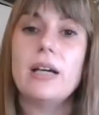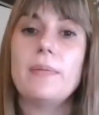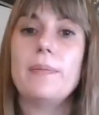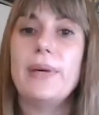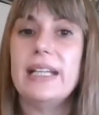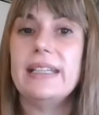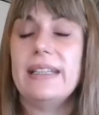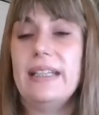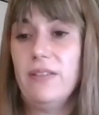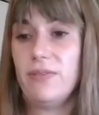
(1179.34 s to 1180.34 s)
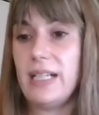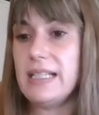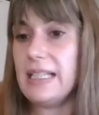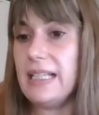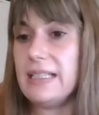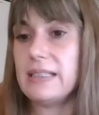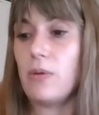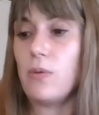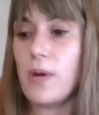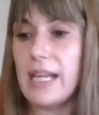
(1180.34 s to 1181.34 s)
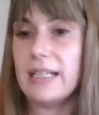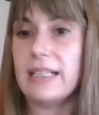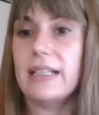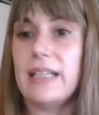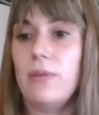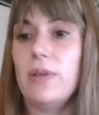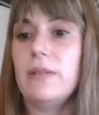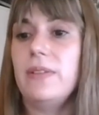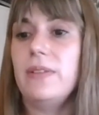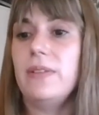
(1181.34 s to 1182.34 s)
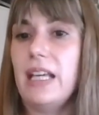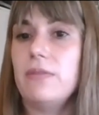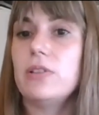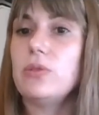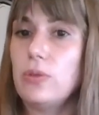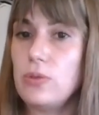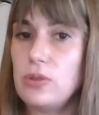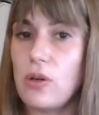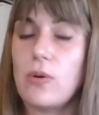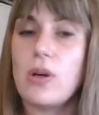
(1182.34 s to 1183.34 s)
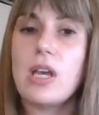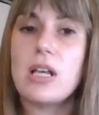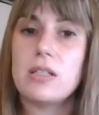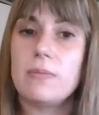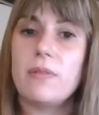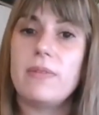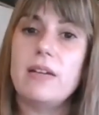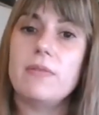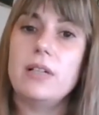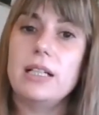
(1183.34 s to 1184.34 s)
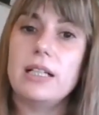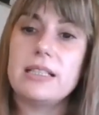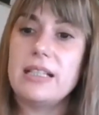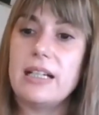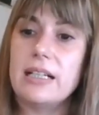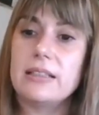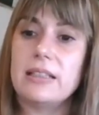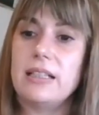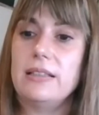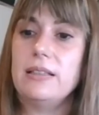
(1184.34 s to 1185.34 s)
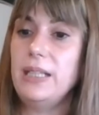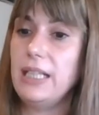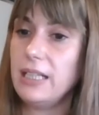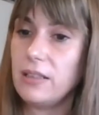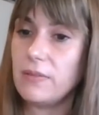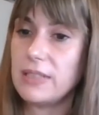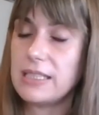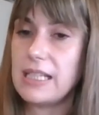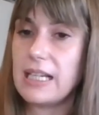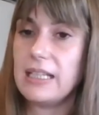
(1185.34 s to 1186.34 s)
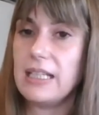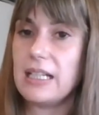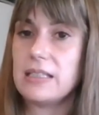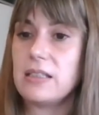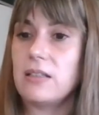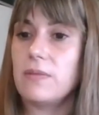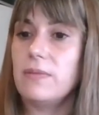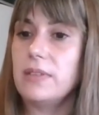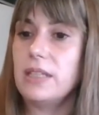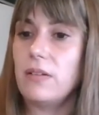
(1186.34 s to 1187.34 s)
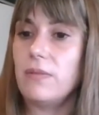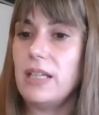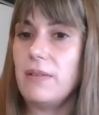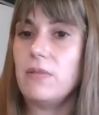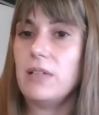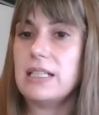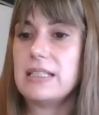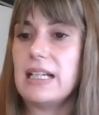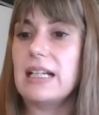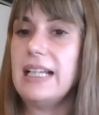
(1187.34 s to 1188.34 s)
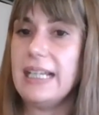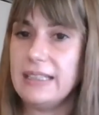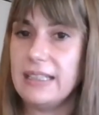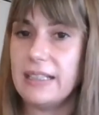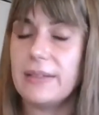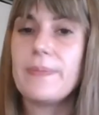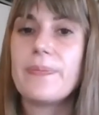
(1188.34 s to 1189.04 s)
But the difference is when they will be able to do so. Some of them will start at the beginning of the study, and some of them will start later.